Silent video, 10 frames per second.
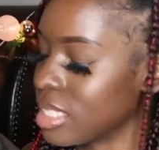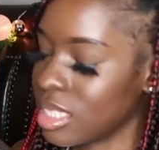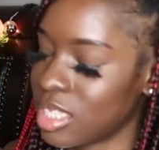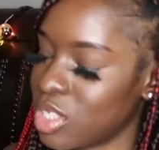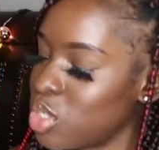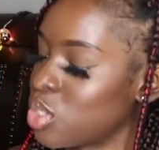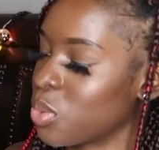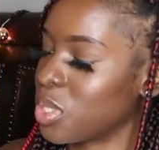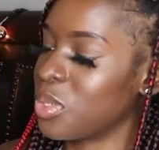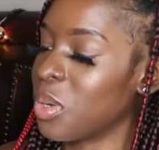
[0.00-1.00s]
this is
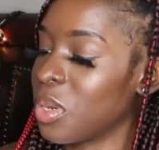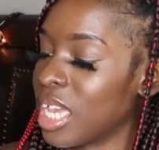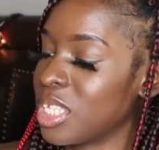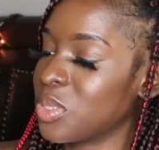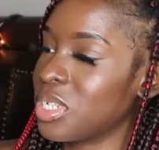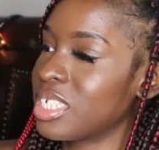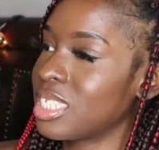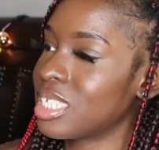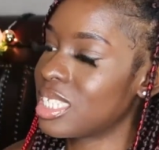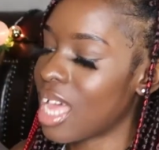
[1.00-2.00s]
so cute. Okay, so
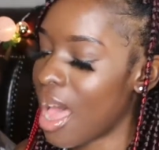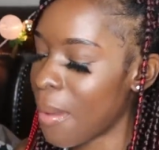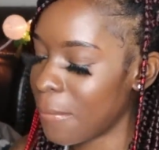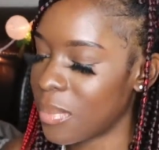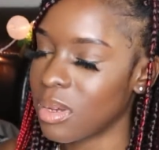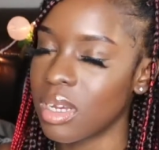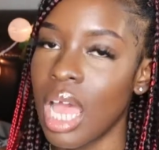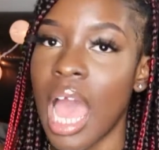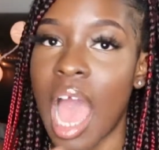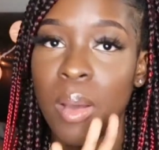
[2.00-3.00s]
here's the top.
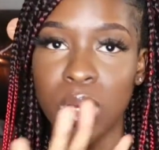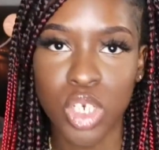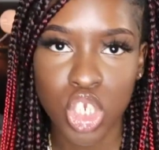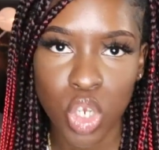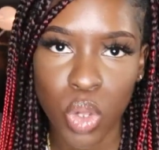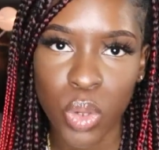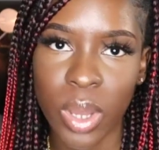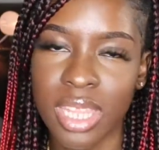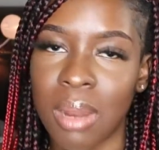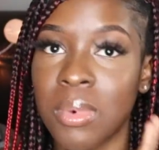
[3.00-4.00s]
I'm gonna show you,
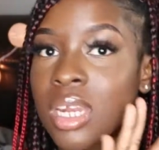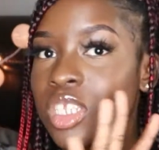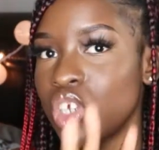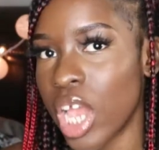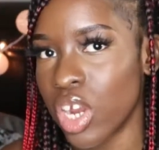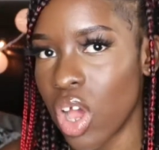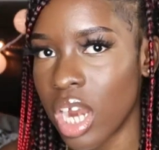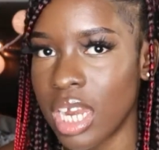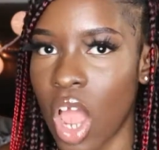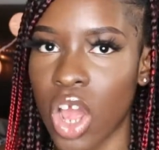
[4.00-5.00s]
and then I'm gonna try it
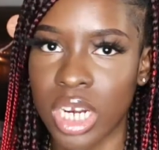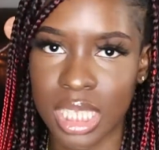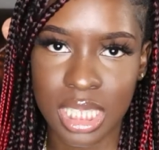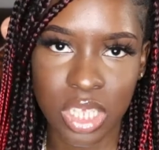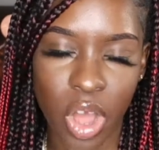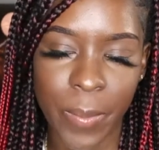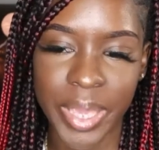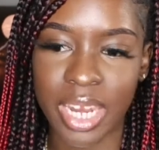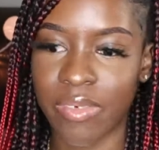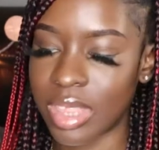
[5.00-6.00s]
on, and y'all gonna see it on
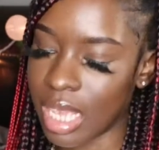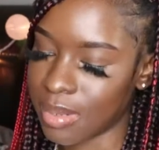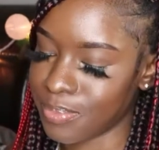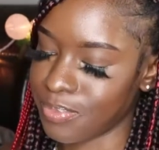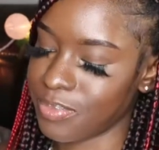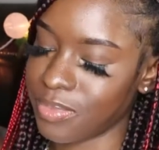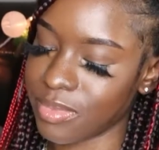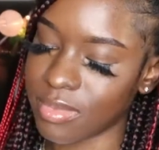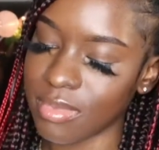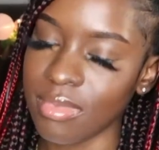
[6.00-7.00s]
me and everything.
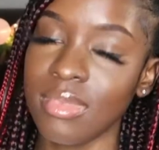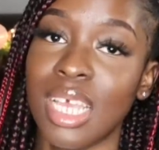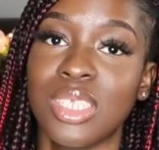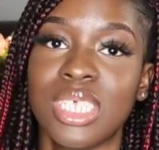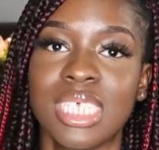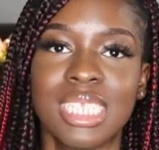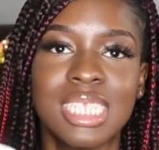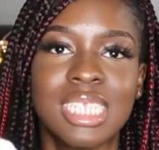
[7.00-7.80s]
This is the